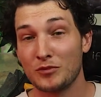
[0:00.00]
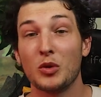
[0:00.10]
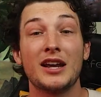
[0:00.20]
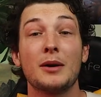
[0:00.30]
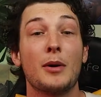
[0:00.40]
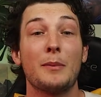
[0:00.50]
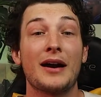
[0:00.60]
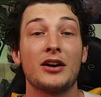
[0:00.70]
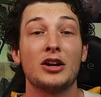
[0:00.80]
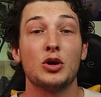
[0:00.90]
We get a
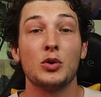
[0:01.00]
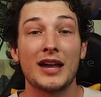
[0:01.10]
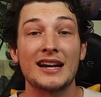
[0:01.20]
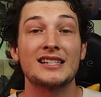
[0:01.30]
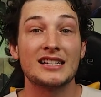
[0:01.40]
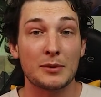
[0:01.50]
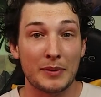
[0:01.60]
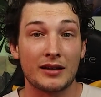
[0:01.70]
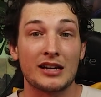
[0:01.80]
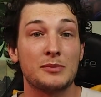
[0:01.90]
barbarian who gets these
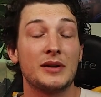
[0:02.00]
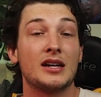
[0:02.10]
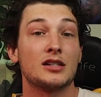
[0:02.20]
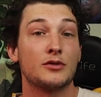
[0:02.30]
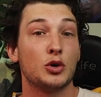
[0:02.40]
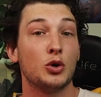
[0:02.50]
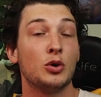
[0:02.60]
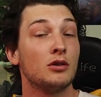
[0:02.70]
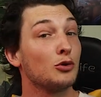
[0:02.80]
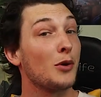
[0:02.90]
abilities because of
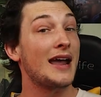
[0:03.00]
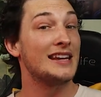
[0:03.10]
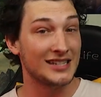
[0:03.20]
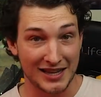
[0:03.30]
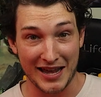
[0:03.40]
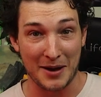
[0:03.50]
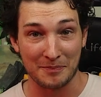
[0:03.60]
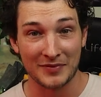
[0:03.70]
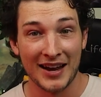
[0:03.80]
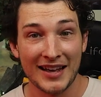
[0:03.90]
who raised
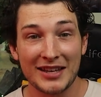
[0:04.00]
them.